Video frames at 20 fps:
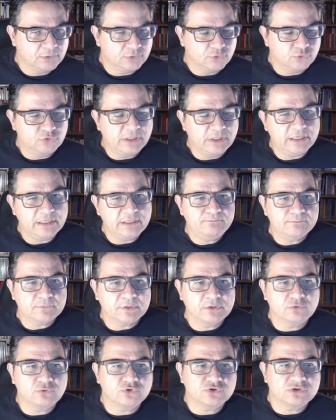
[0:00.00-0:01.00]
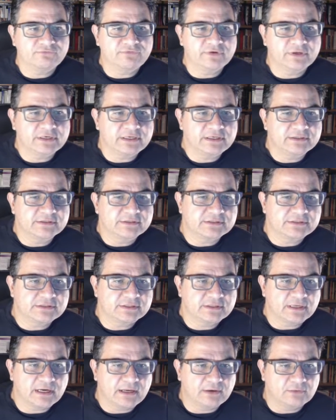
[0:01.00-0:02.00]
Today it was a very interesting
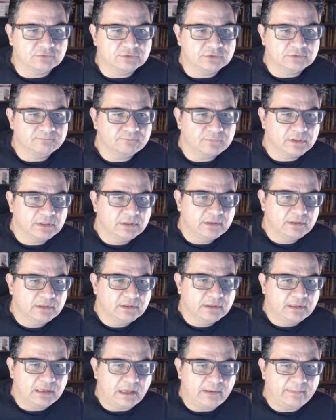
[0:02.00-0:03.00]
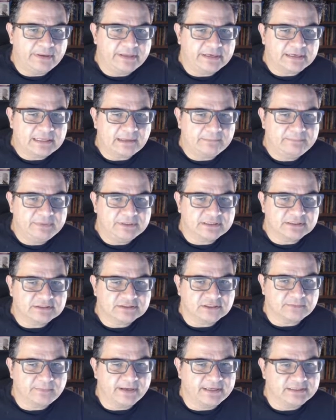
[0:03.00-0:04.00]
round. America beat
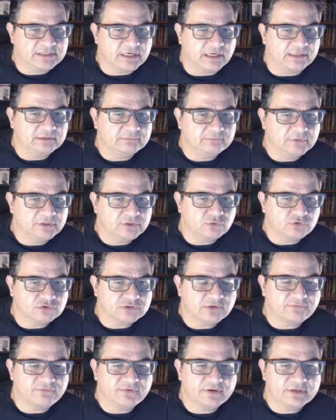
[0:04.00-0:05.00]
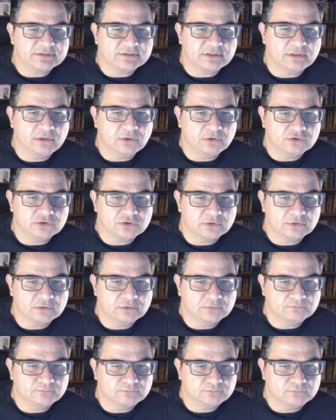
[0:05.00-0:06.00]
Azerbaijan. It was the first loss
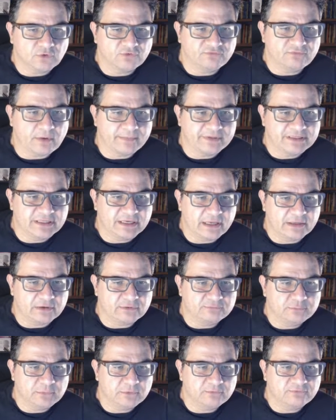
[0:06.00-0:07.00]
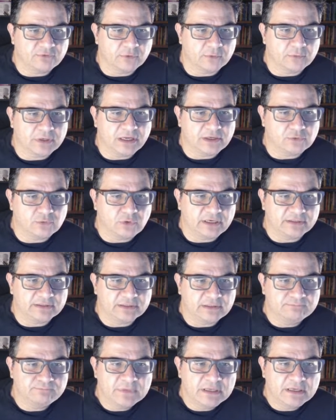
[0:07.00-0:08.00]
of Mamediarum from
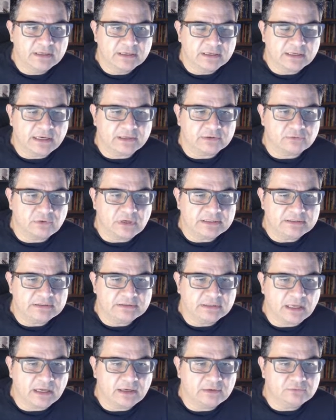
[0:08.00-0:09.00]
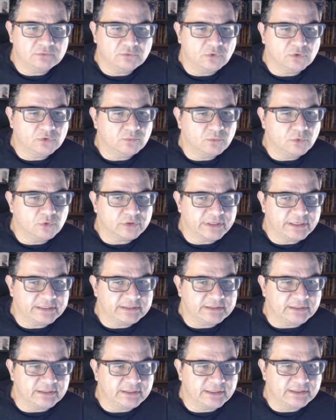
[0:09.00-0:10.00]
Caruana. Caruana now won more
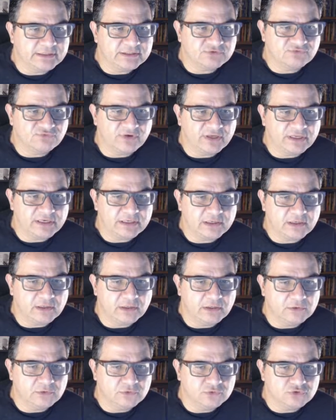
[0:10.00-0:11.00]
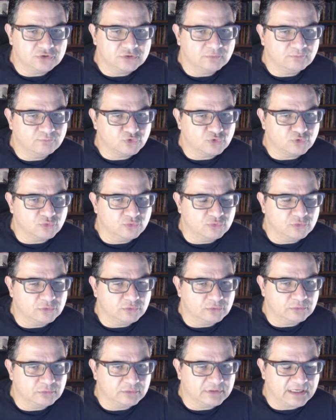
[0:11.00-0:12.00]
rating. It is very close to
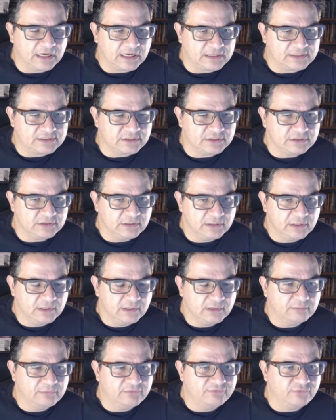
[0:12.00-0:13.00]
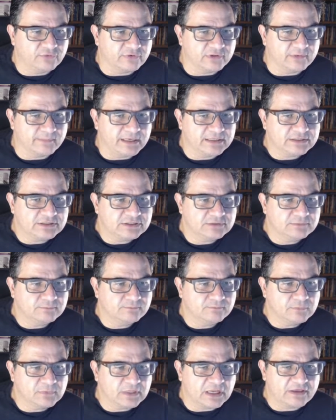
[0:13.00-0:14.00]
Carlsen before the match.
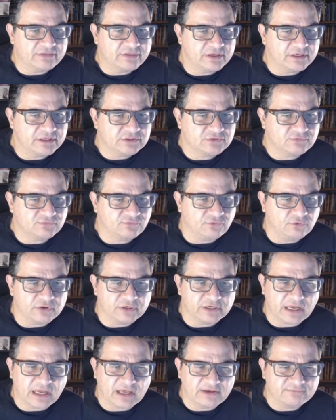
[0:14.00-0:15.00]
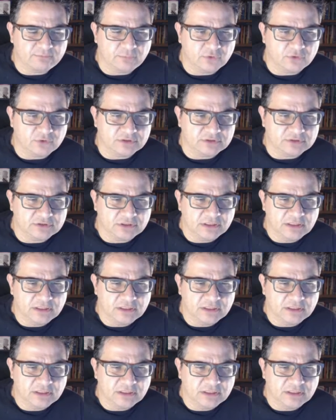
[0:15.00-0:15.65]
I think it's 4.5 points,